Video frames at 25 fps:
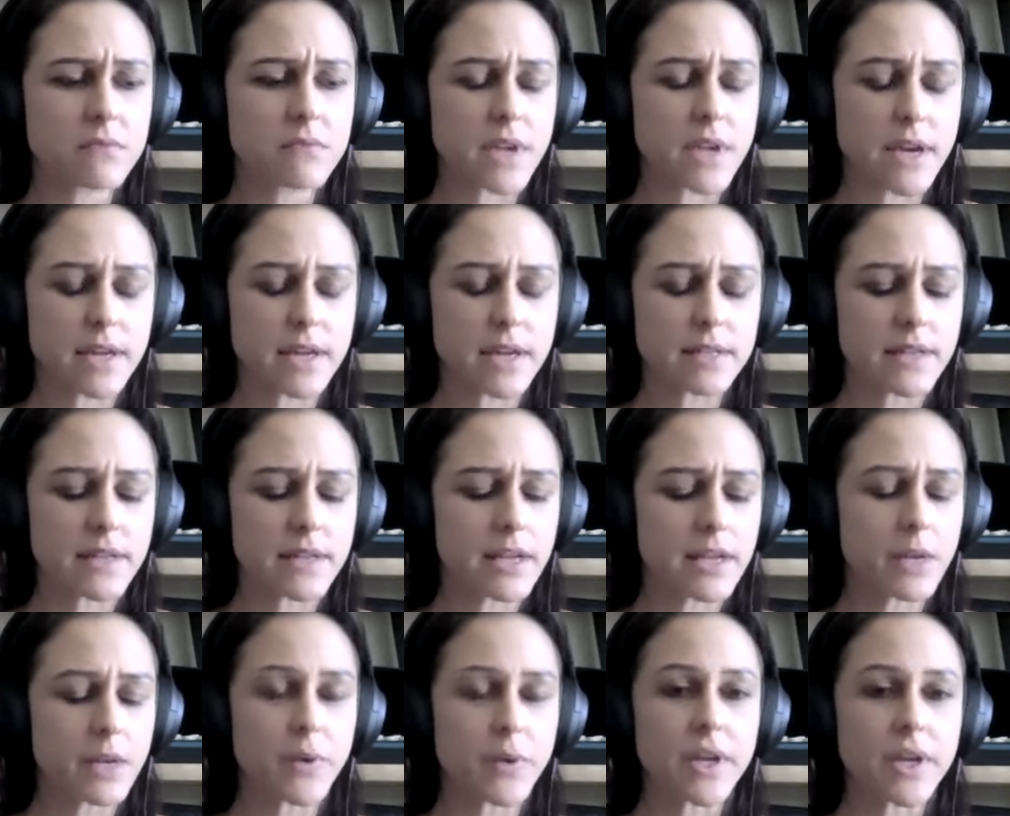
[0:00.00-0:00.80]
And
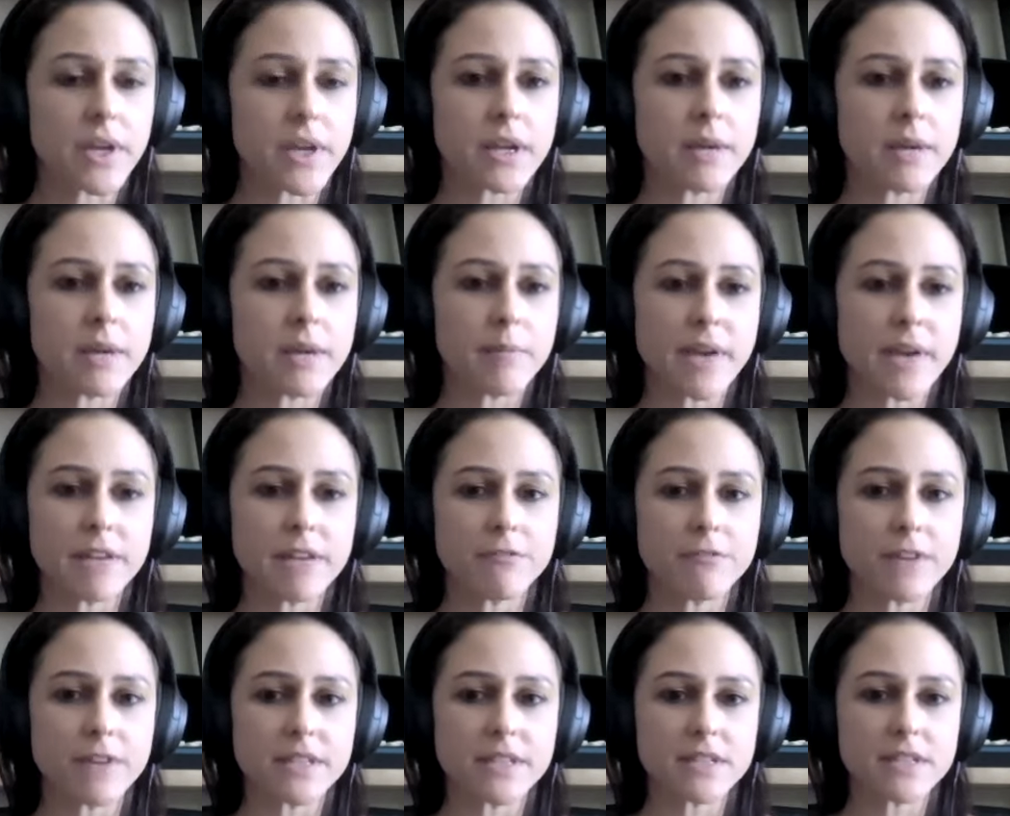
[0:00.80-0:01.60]
anyway, it
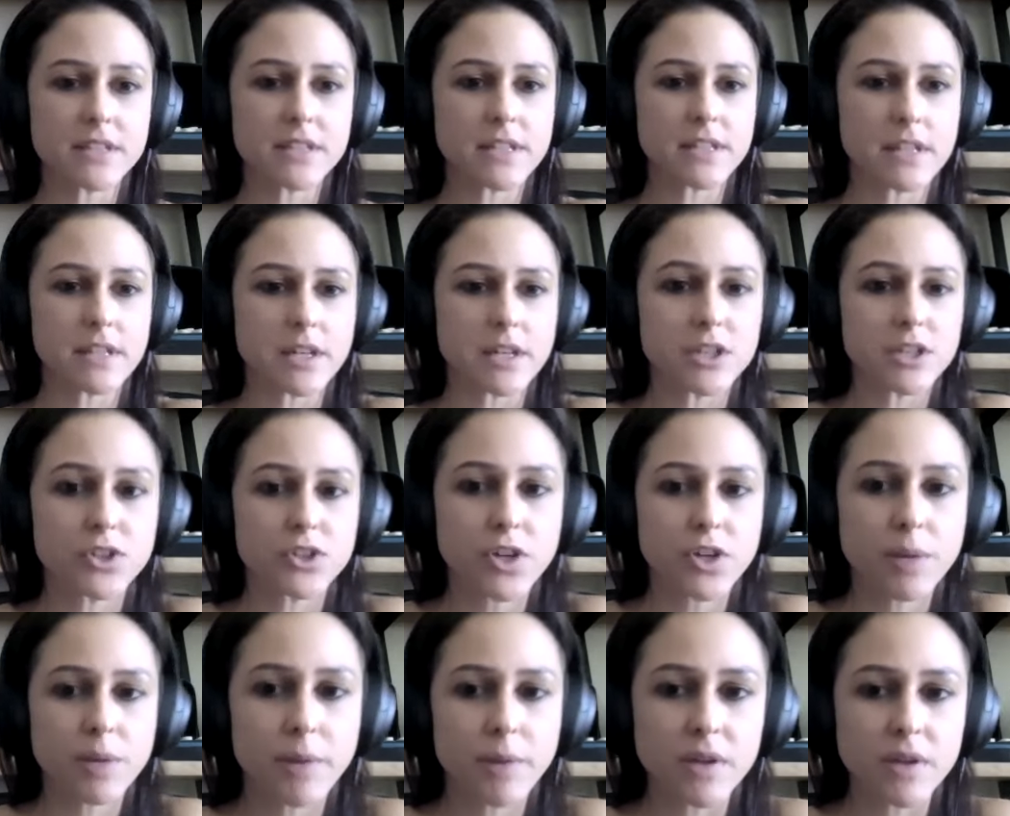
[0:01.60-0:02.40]
manifested, and it
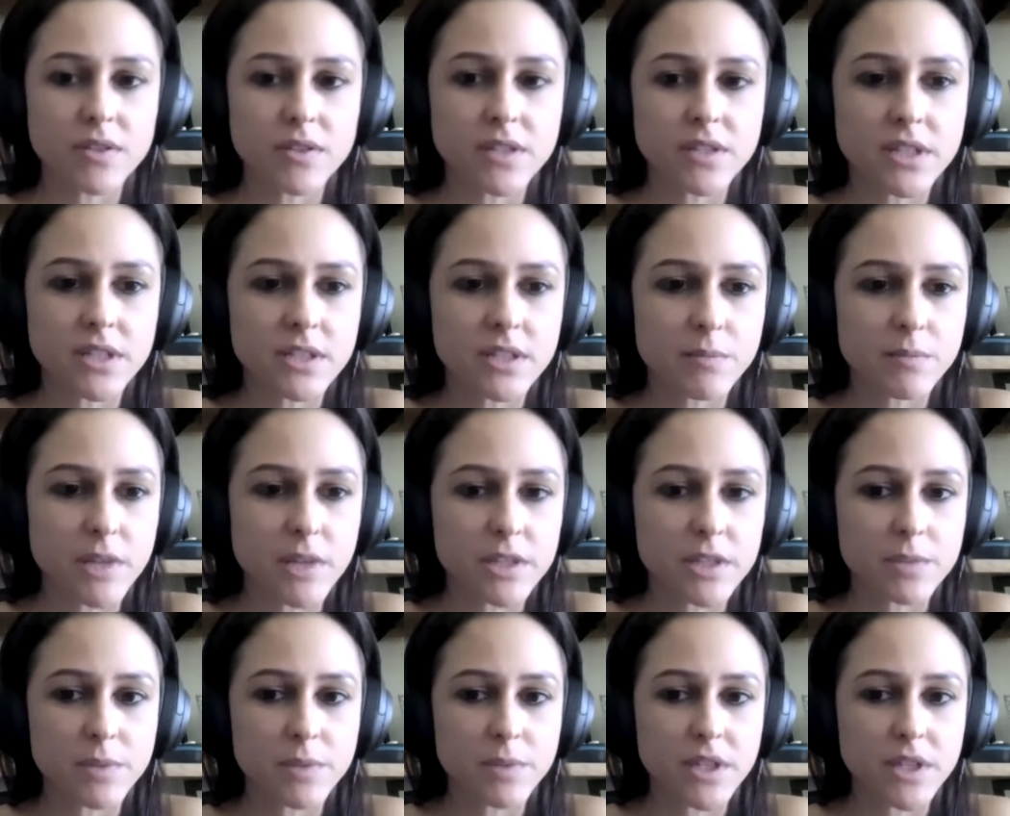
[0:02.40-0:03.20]
took about 6
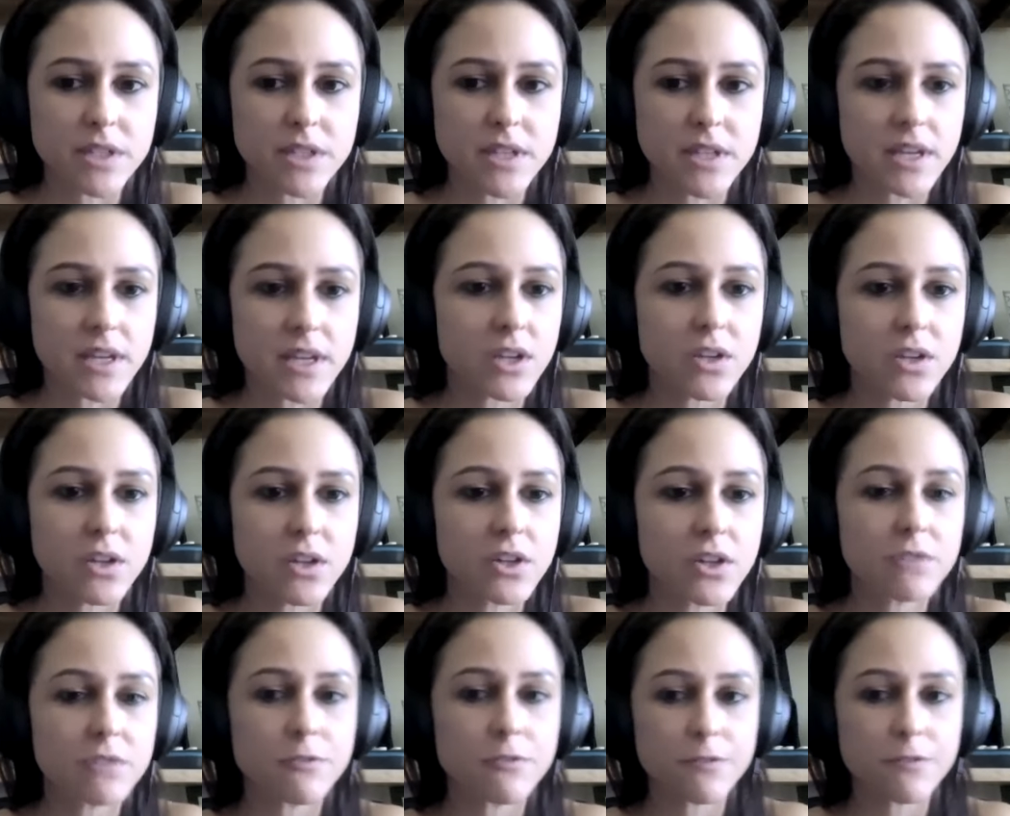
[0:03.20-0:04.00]
months because I
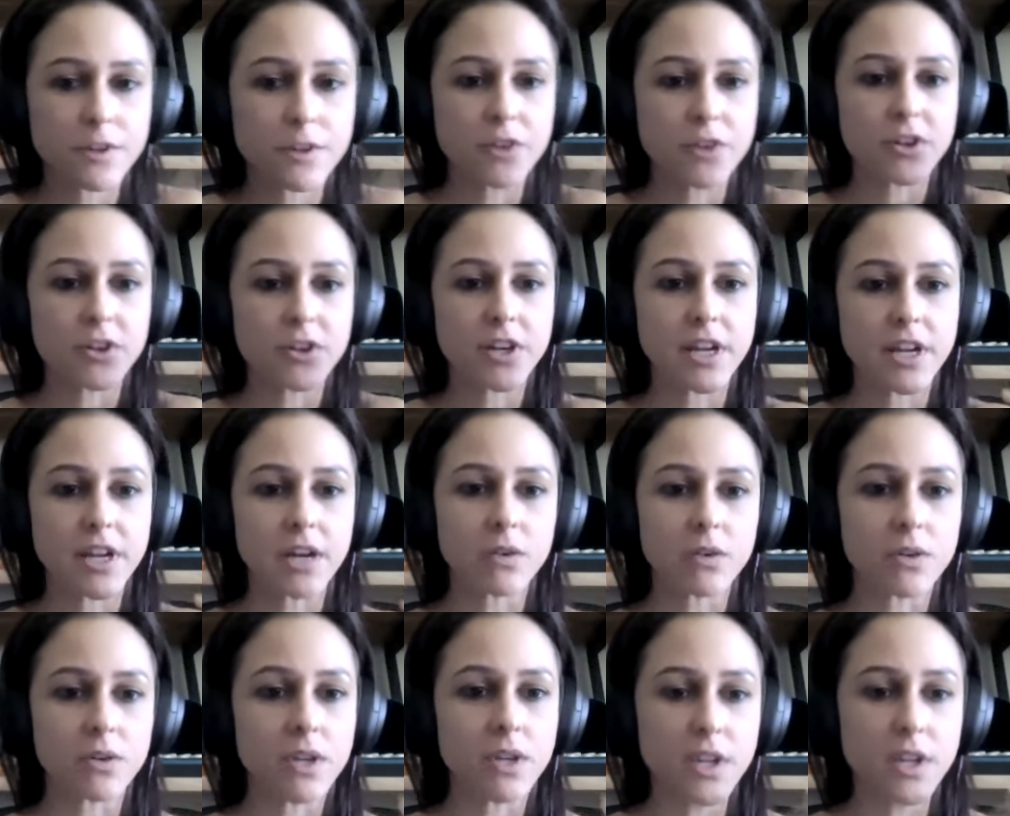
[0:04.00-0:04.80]
couldn't figure it
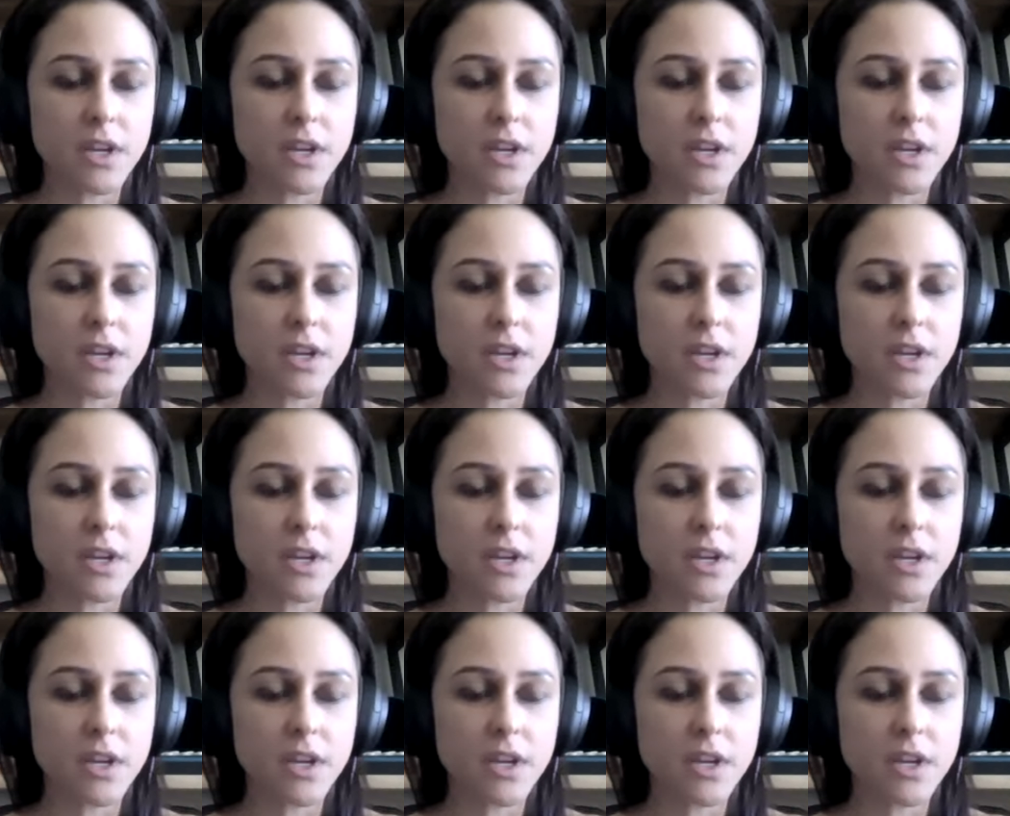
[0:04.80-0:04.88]
out.